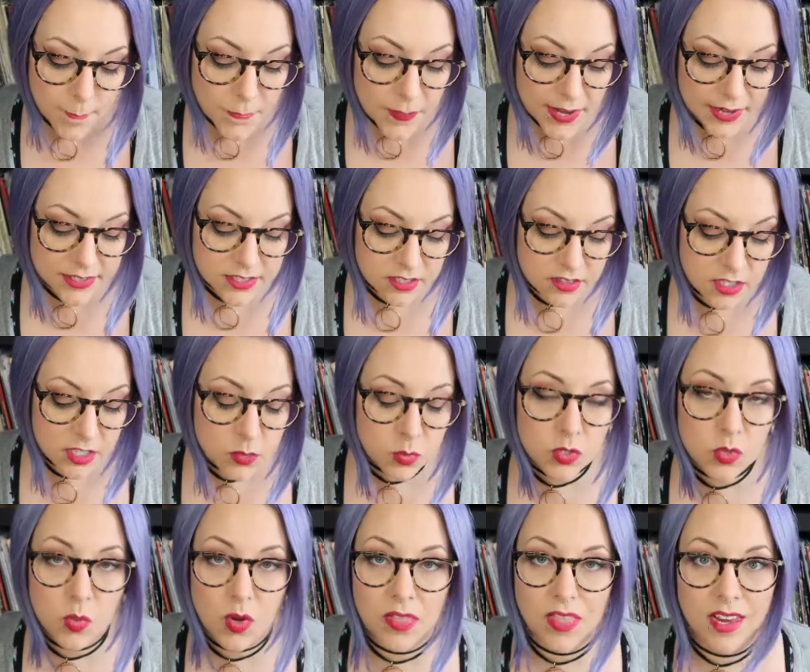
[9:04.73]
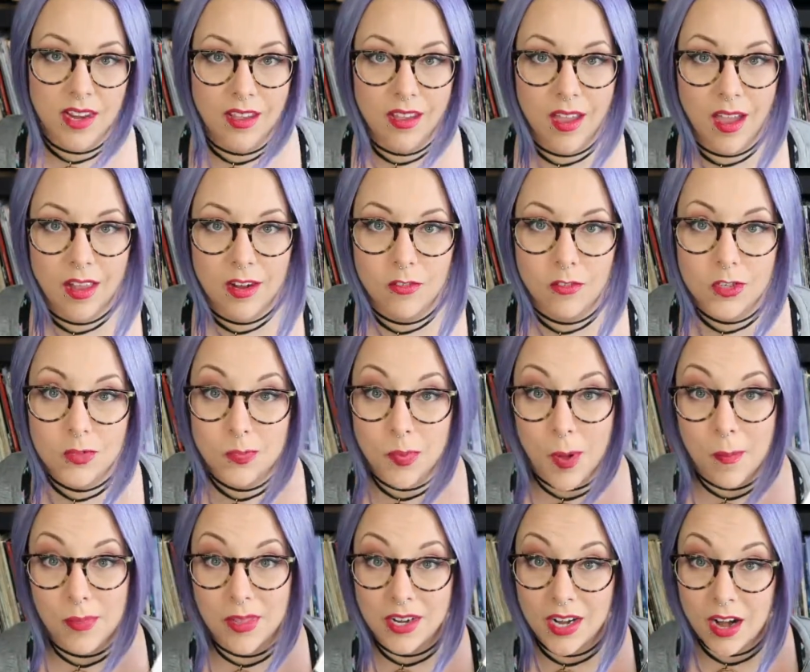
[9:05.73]
But this was one that I kind of was
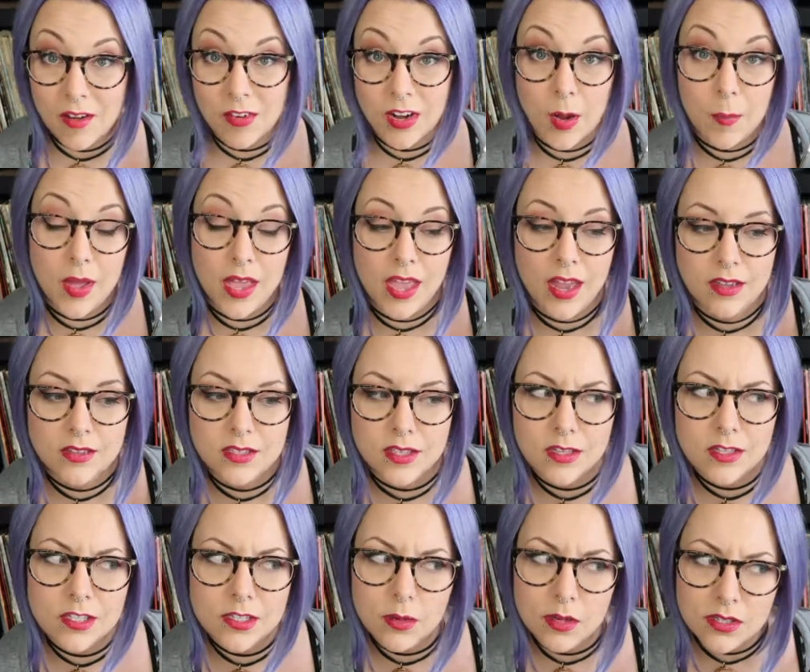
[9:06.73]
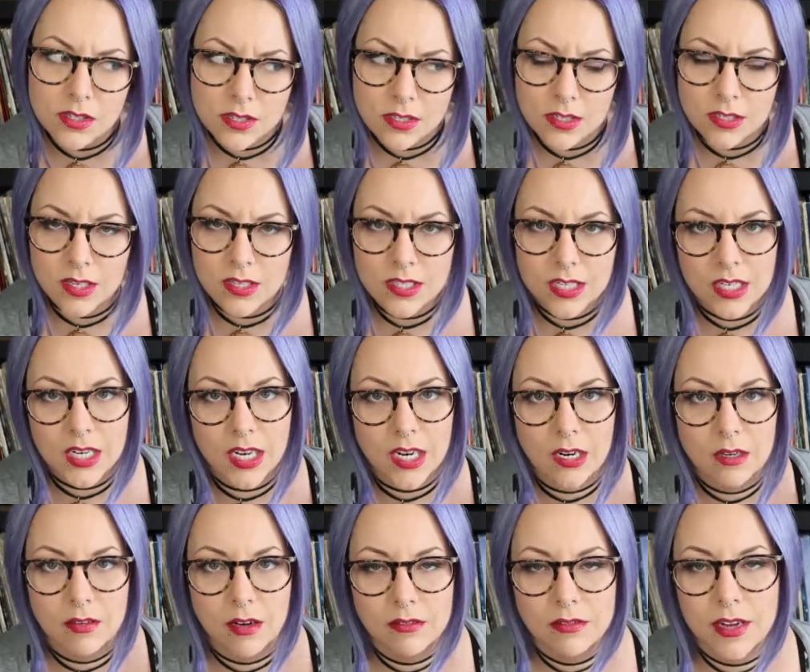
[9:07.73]
bummed that I never got my hands on, so I just started
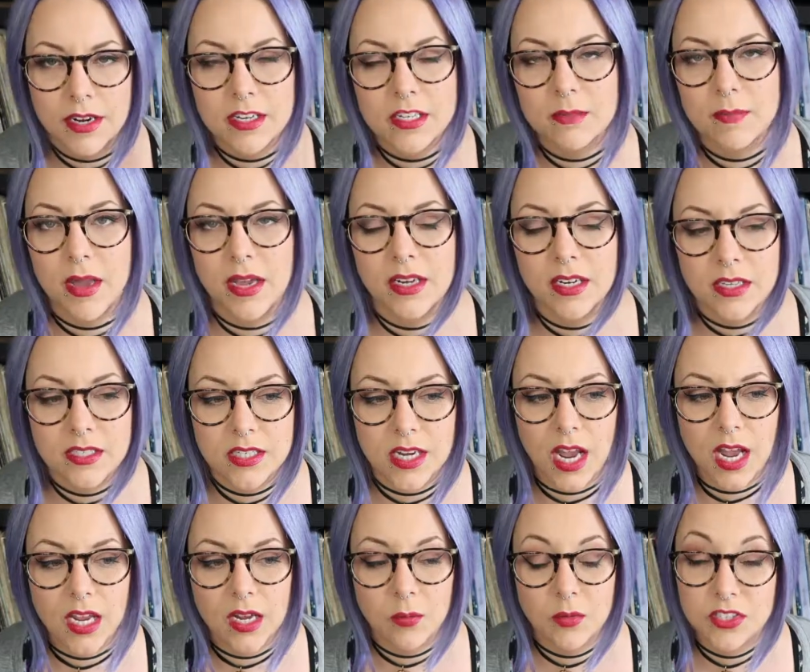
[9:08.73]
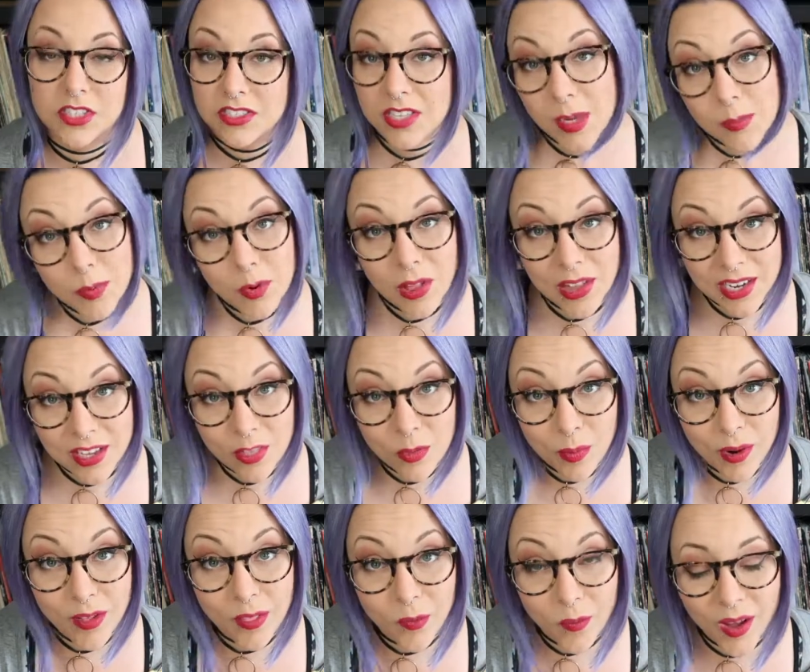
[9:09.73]
digging around Rex Manning Day, which is April 8th,
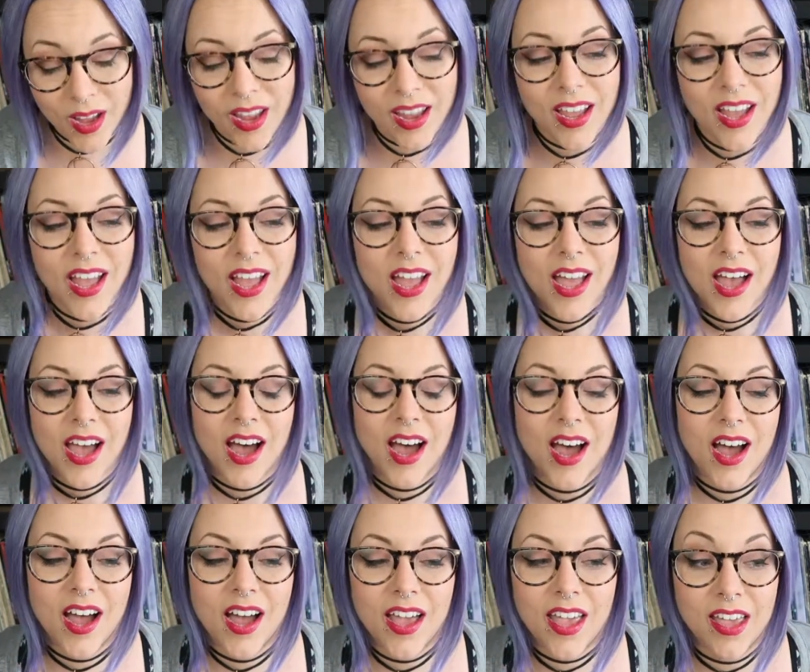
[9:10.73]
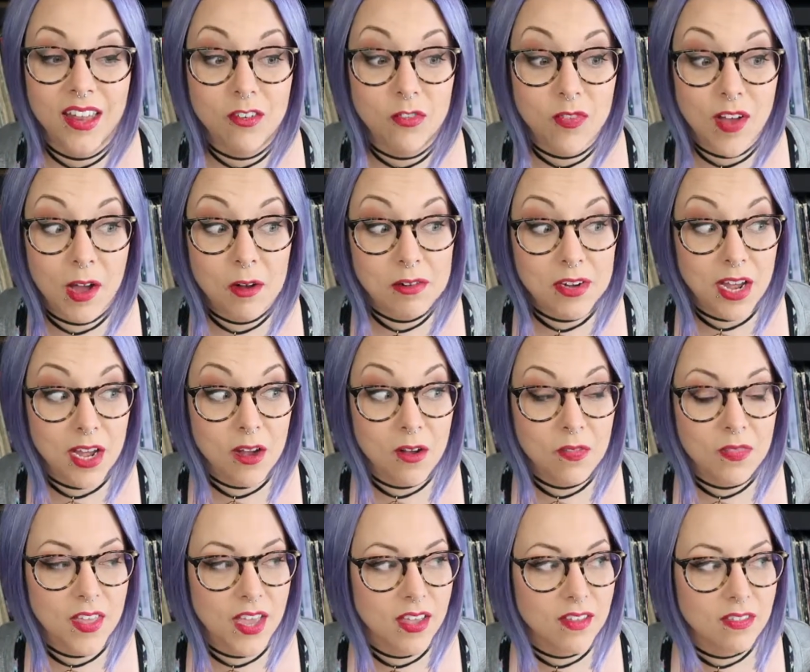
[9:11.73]
by the way, and found
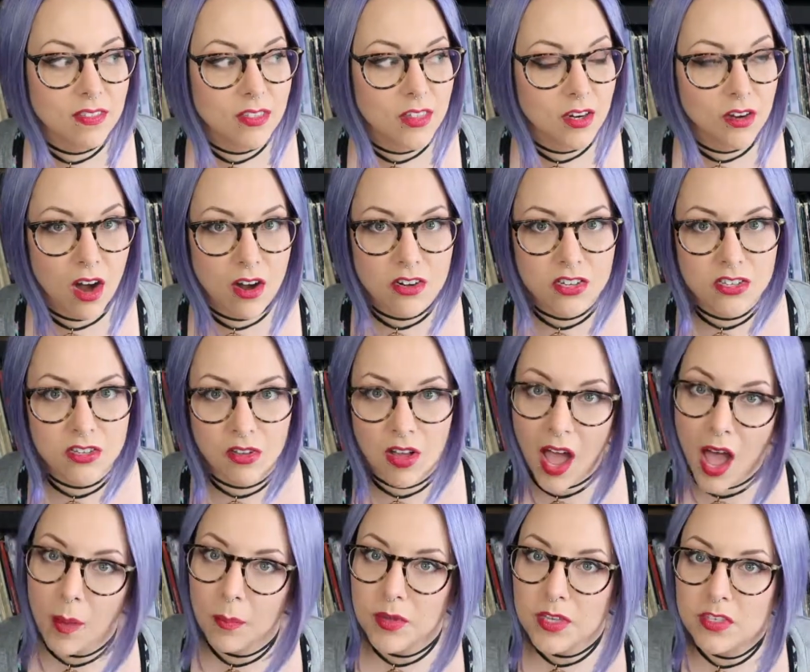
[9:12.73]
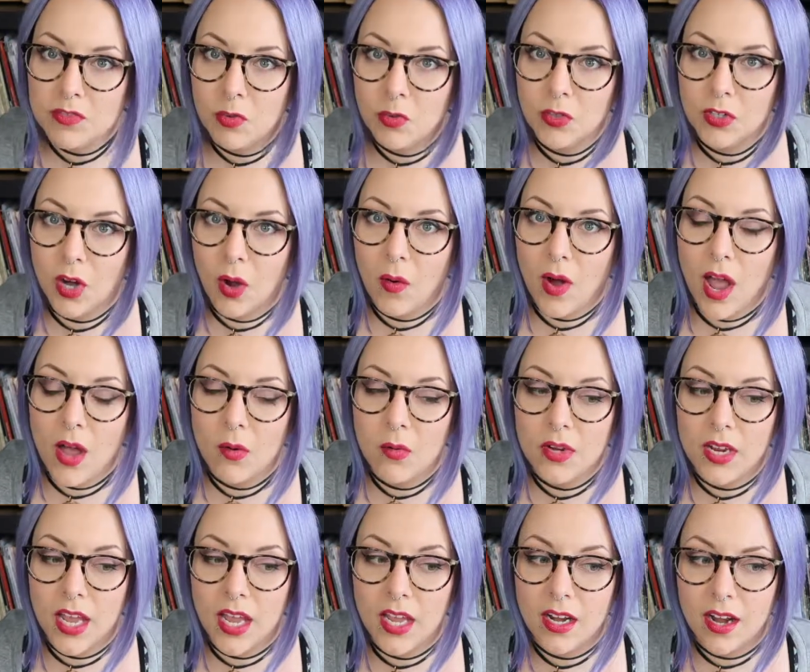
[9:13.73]
out that there are still copies floating
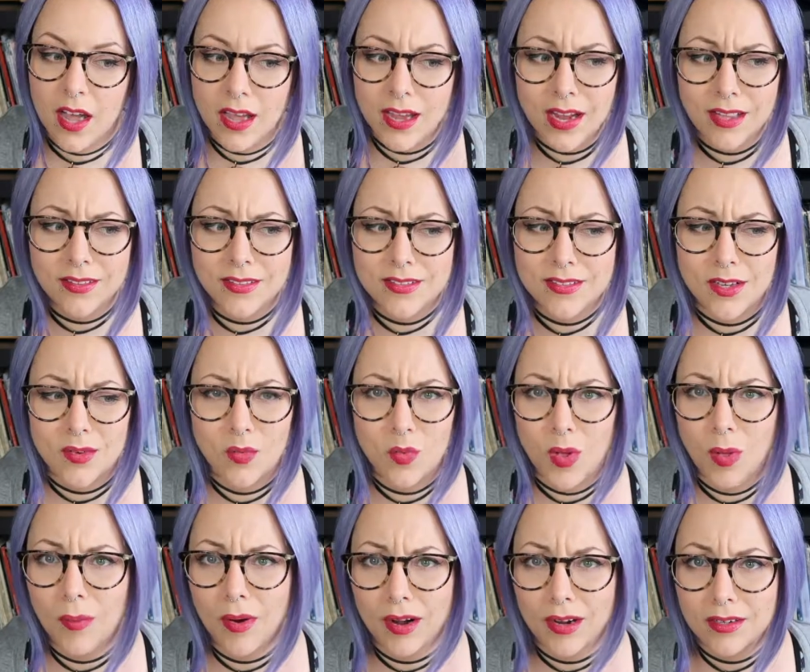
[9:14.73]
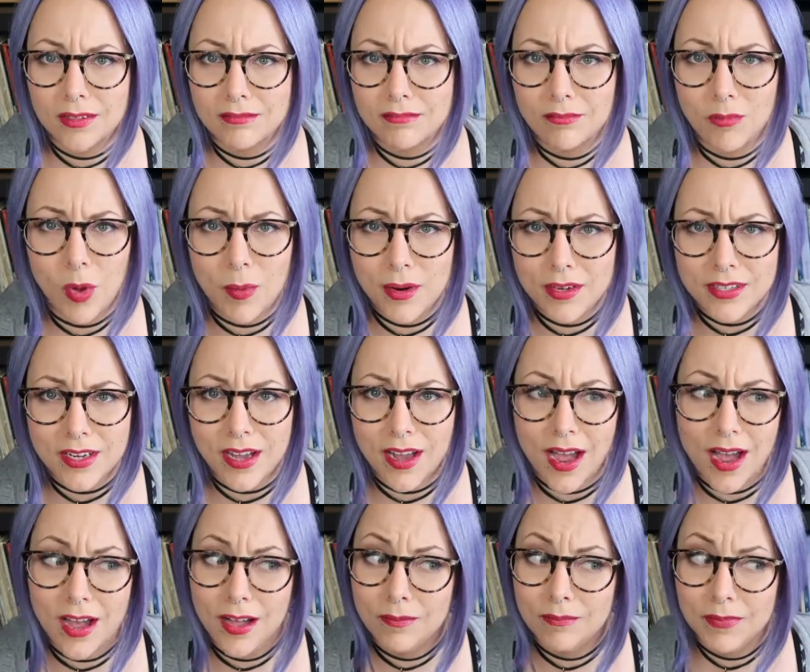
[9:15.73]
around. And I got this on Walmart,
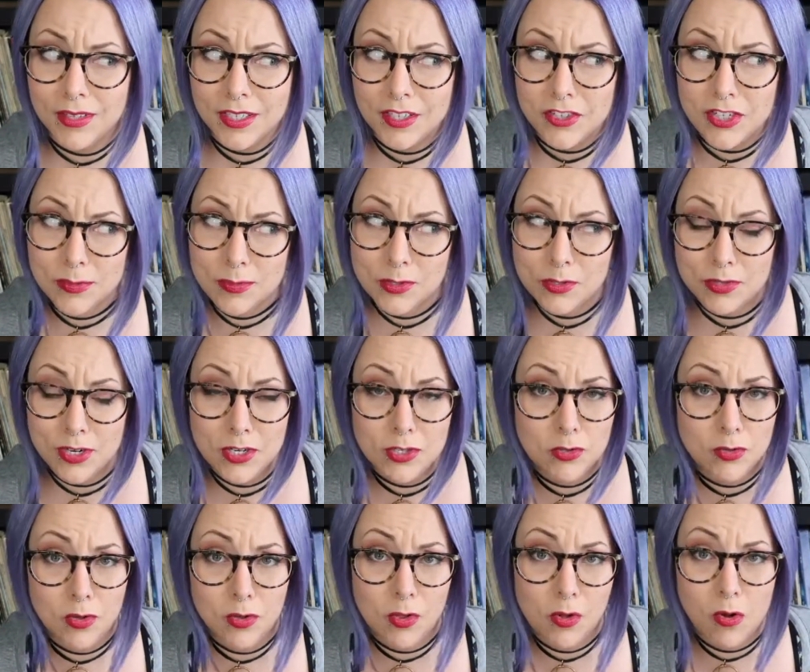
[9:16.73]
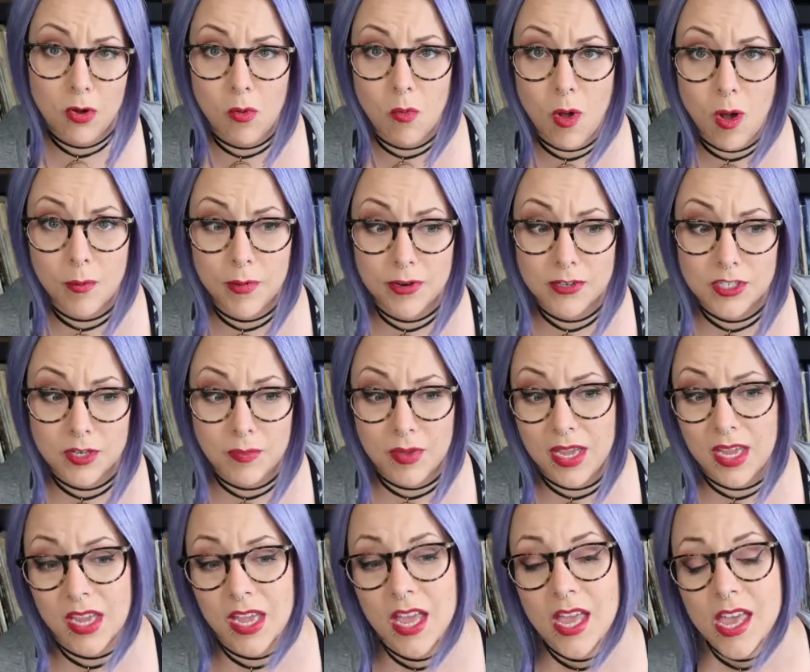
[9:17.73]
walmart.com, and it shipped straight to a local Walmart to
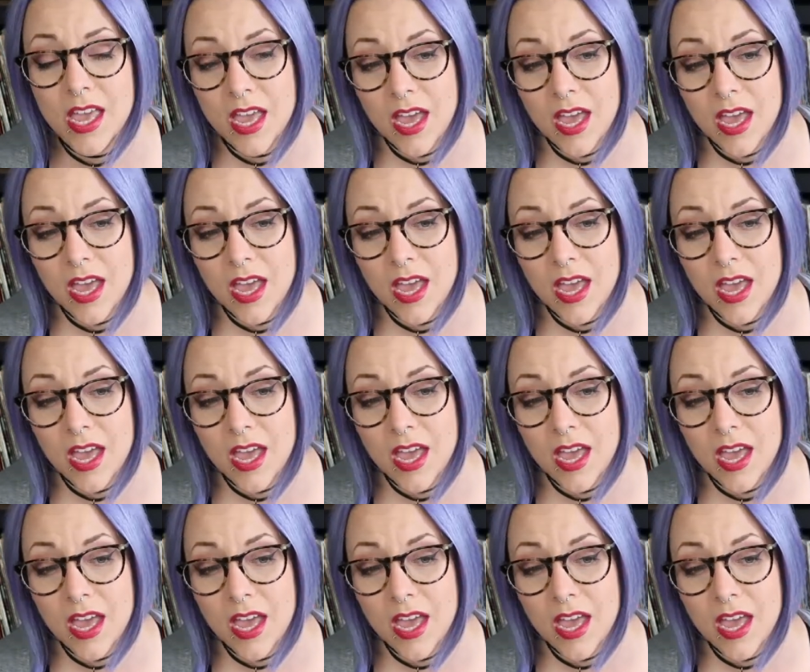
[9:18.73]
me.